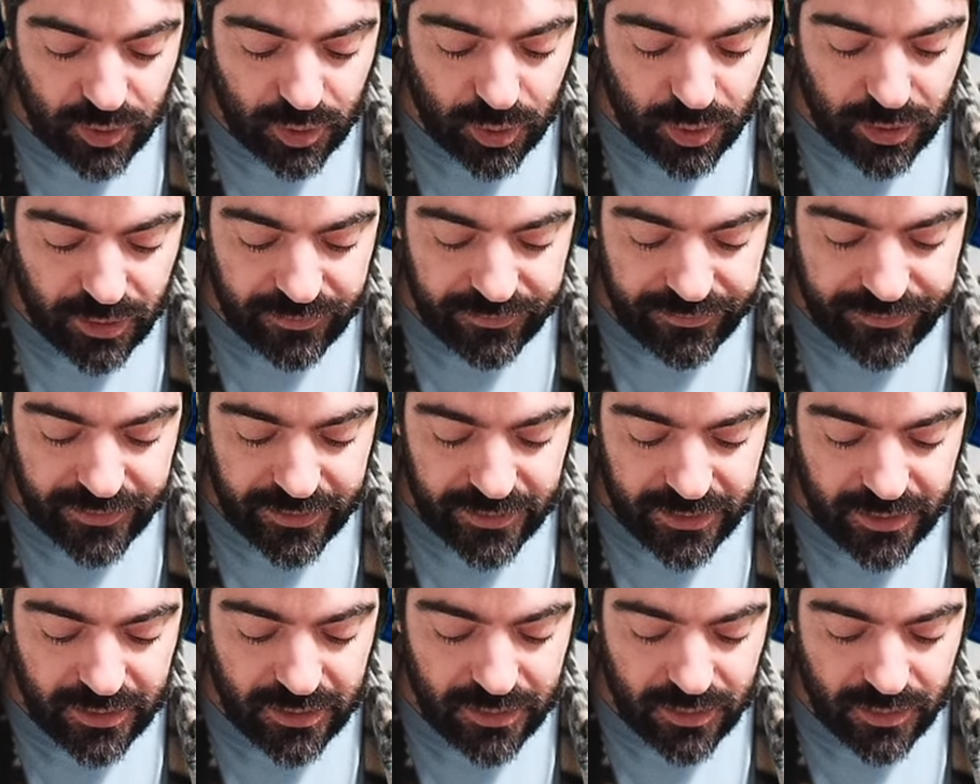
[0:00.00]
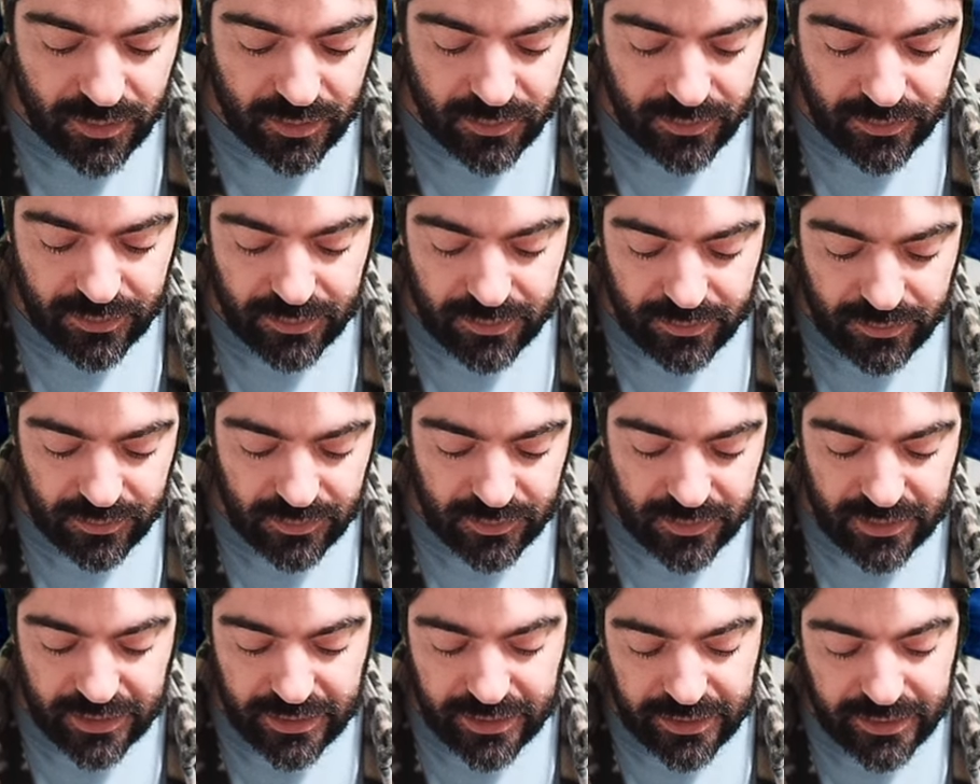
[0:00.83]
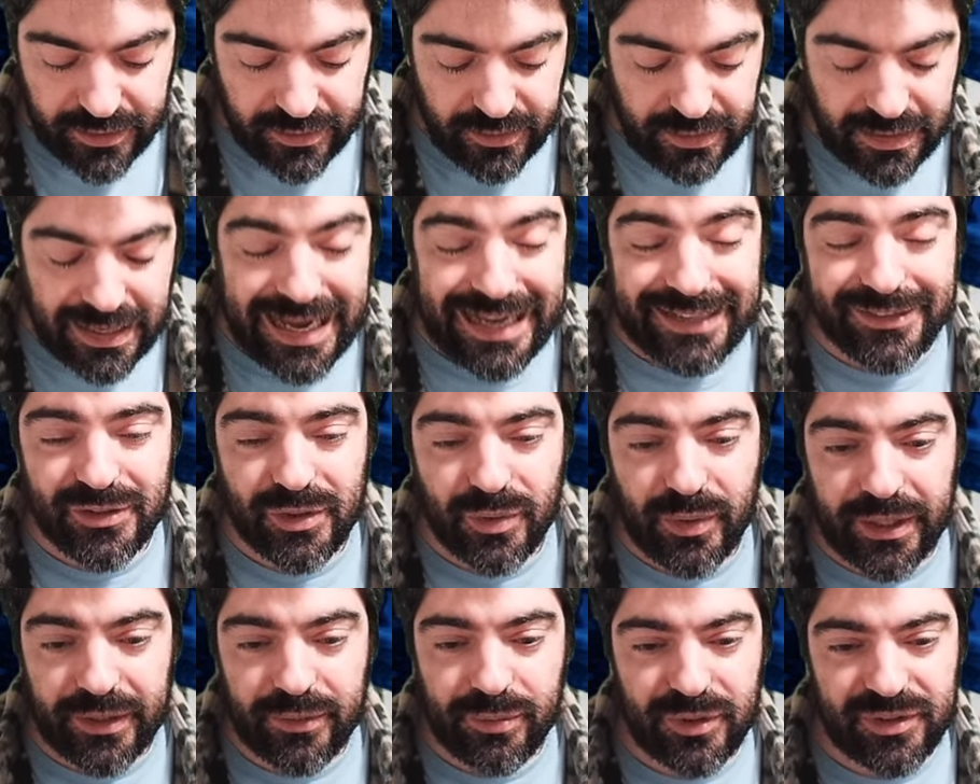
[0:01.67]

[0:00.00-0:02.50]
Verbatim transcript: of the ISO 8,